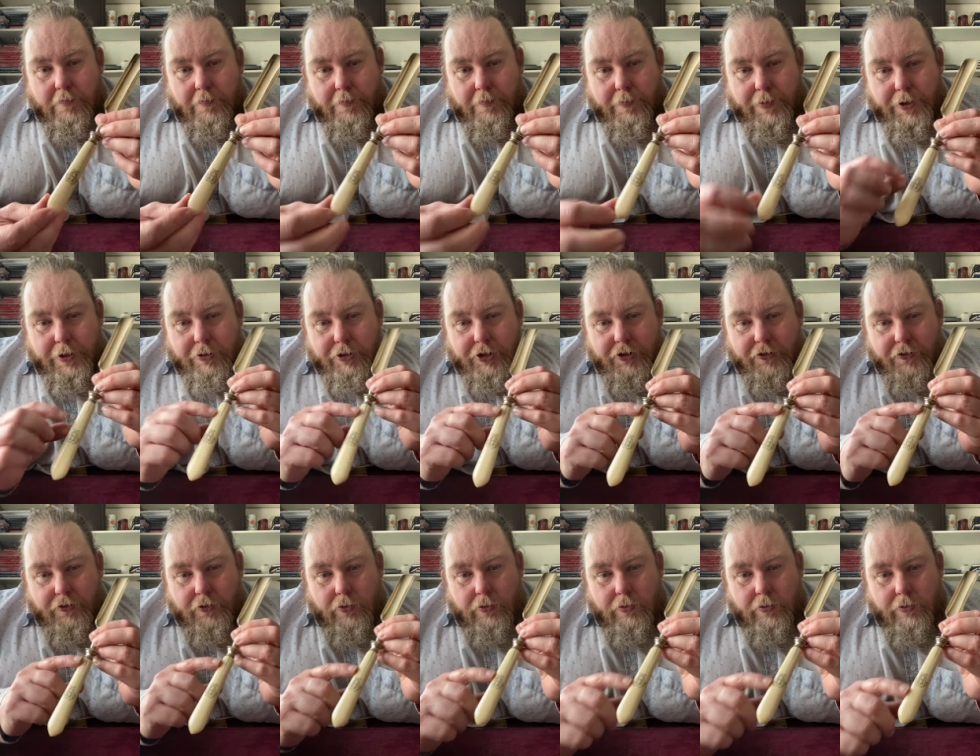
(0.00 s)

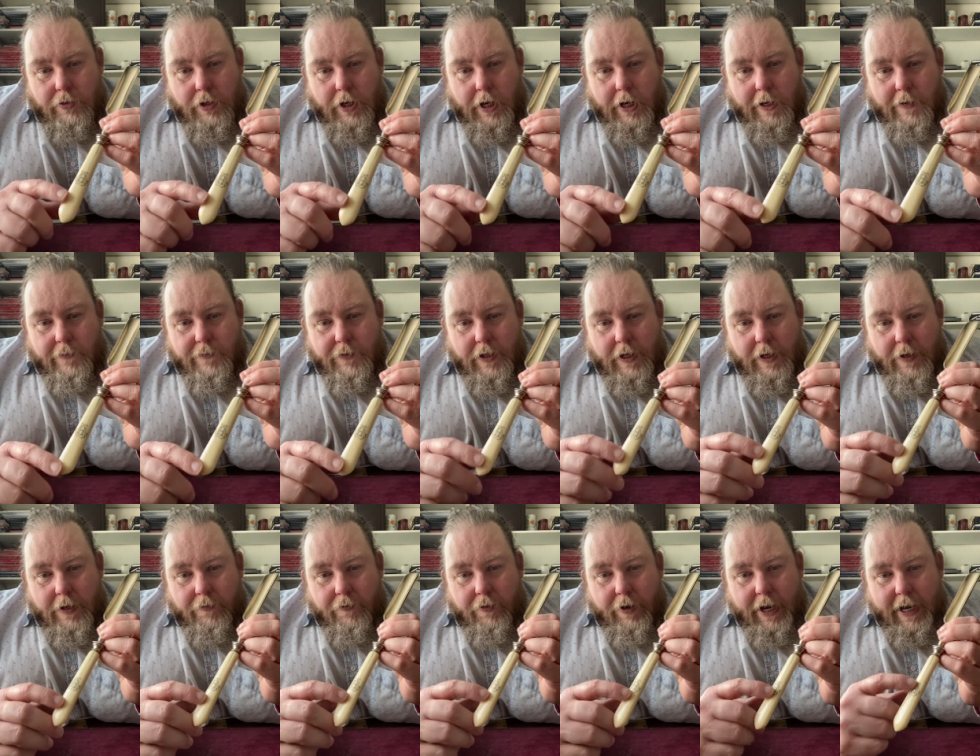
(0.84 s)
Beautiful carved
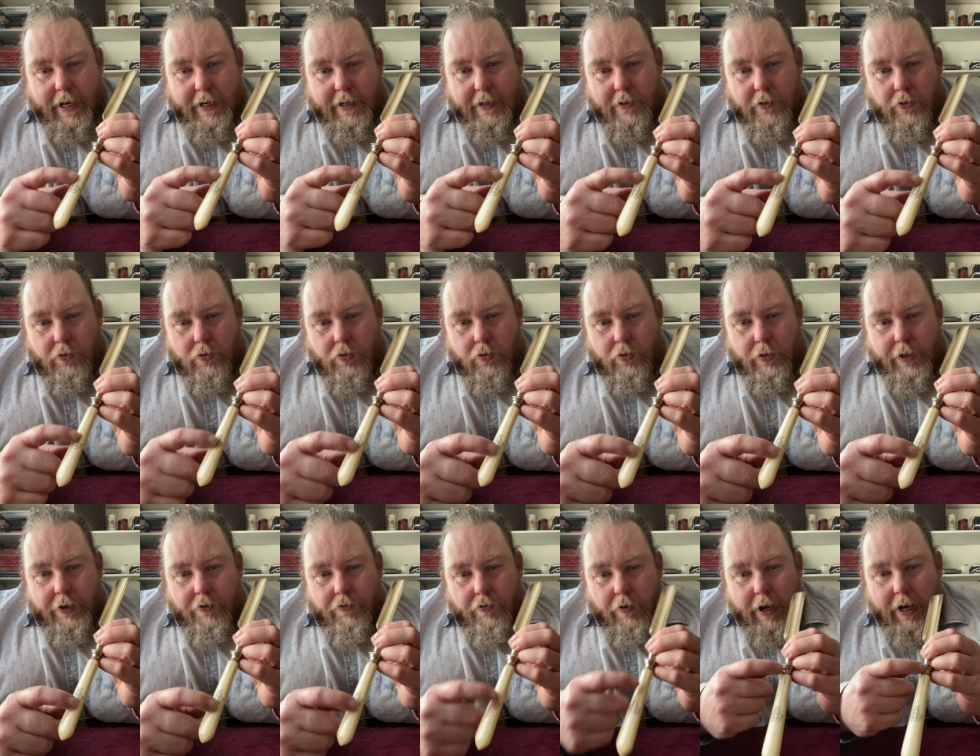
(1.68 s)
ivory handle, all
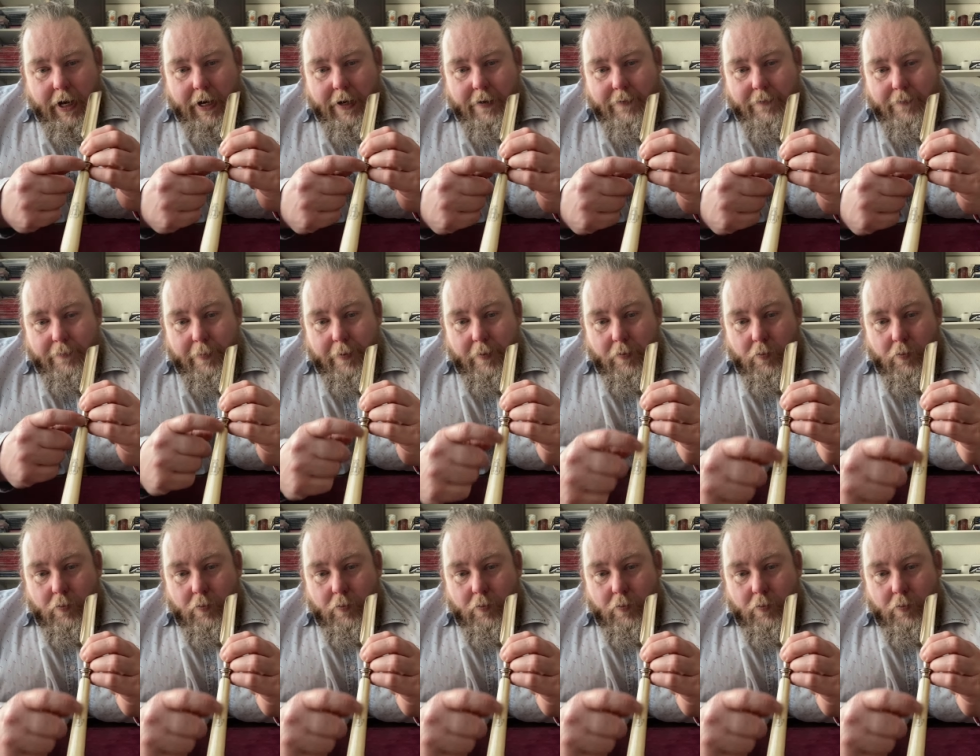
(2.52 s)
engraved,